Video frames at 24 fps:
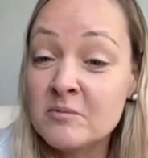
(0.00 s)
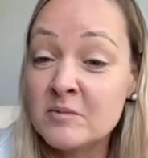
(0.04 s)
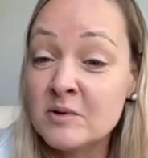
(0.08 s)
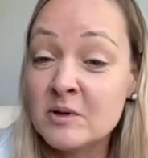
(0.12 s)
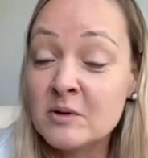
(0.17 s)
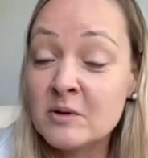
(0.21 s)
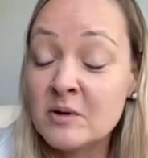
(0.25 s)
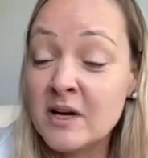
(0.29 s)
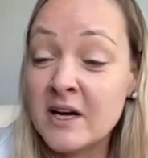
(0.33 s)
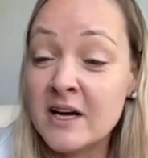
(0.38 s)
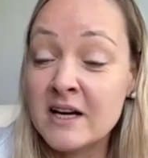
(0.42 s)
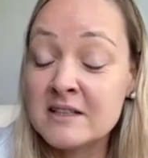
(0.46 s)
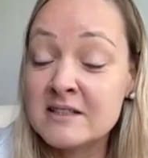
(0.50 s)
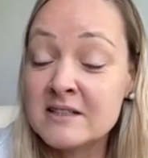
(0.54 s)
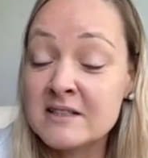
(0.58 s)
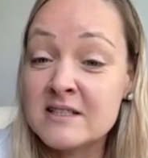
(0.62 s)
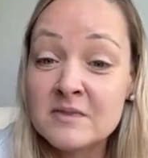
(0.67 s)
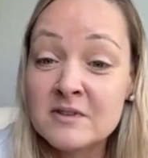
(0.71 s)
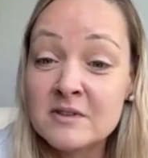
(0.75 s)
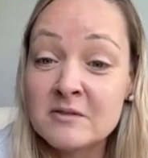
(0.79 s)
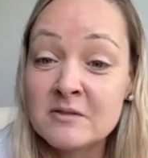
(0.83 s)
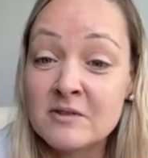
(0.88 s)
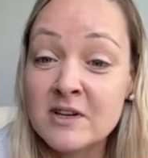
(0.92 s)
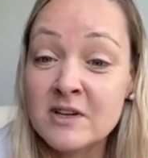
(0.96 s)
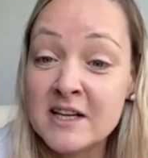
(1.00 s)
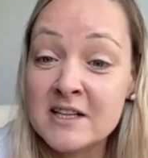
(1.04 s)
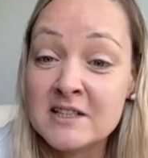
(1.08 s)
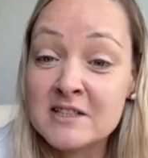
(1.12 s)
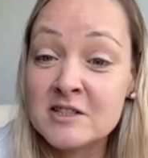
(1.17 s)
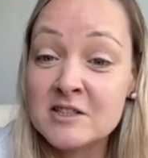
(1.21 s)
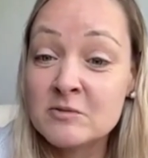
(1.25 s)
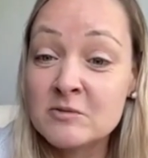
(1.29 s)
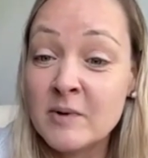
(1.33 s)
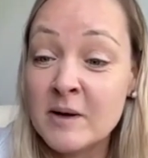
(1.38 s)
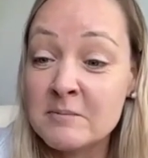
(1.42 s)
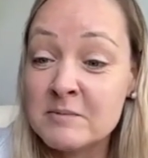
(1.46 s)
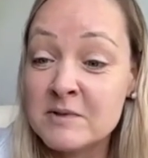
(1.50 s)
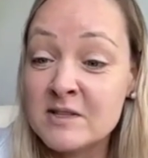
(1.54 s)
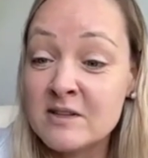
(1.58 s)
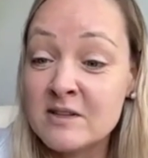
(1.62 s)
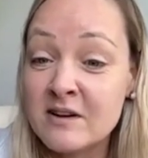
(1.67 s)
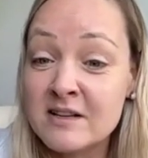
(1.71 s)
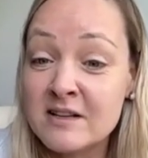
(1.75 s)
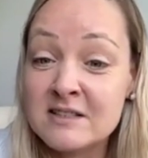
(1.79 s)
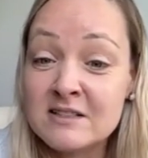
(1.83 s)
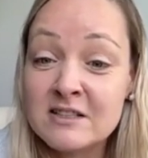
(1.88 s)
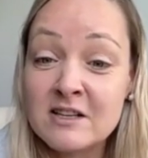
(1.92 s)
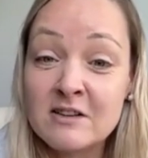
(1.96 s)
look at the related
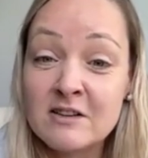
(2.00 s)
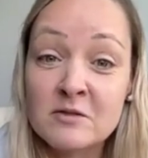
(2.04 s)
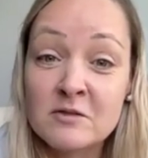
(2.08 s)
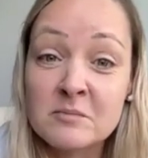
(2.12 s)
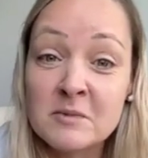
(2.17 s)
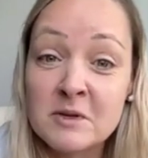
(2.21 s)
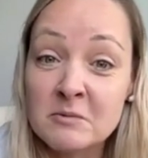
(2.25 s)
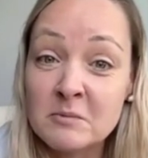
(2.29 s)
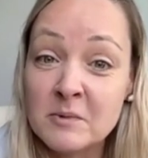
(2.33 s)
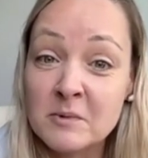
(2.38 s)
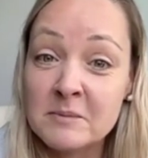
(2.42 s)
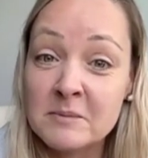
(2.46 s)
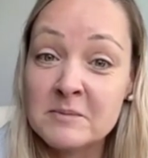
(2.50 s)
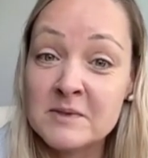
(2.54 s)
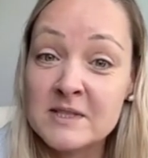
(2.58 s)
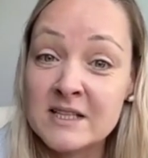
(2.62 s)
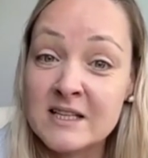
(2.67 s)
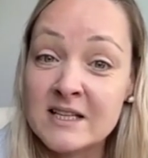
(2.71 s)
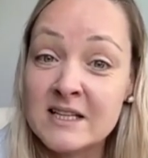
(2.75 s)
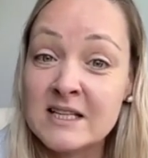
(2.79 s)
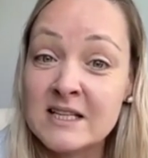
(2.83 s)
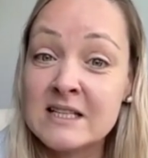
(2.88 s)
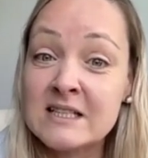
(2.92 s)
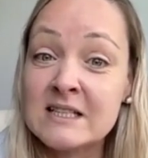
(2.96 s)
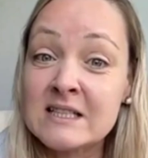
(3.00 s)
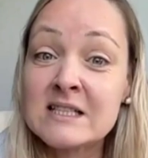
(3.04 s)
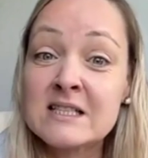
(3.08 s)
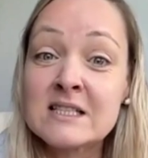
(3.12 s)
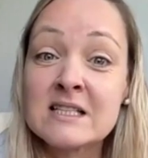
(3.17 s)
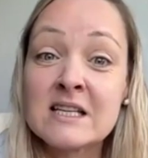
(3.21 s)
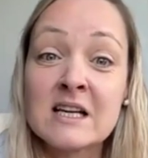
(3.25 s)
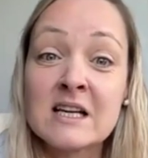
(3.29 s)
websites, government websites,